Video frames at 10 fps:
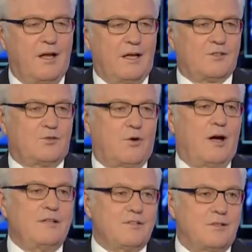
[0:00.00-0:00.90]
As to
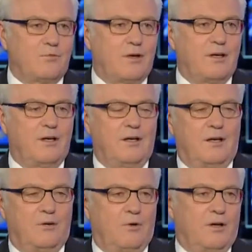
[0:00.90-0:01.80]
ISIL,
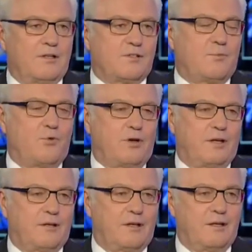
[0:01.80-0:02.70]
we're
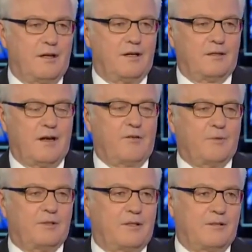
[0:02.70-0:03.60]
supporting the
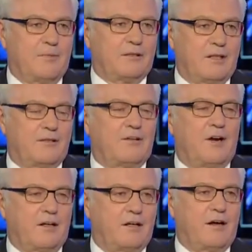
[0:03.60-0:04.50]
government in Baghdad, the
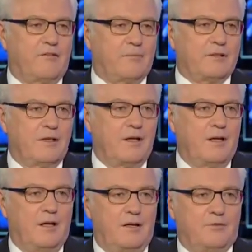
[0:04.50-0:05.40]
Iraqi government,
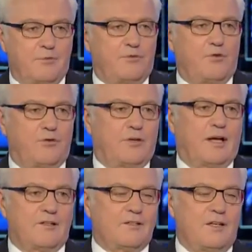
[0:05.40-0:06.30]
even before the
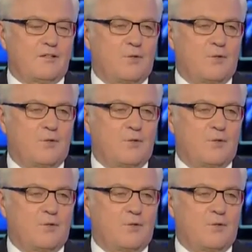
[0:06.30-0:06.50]
United States.